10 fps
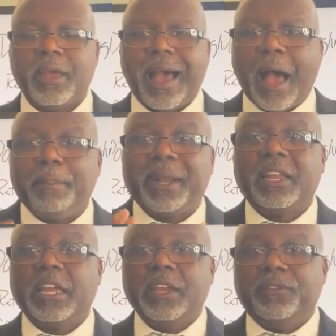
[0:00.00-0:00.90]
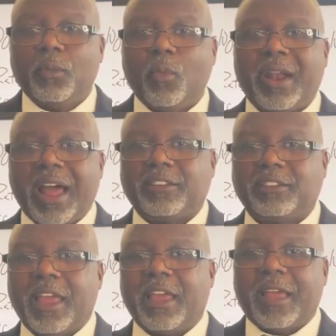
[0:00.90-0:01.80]
I believe in what I
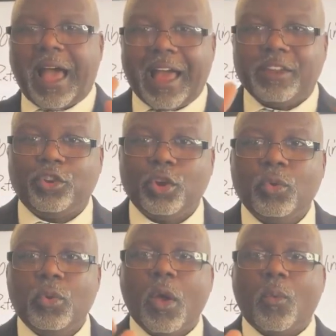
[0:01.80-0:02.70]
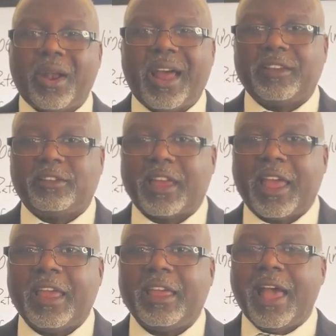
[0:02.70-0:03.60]
say. I do what I
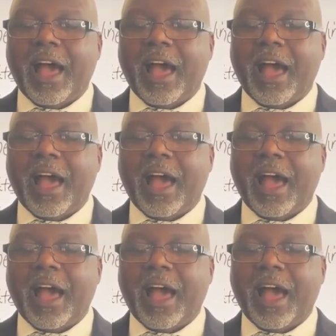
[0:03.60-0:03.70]
say.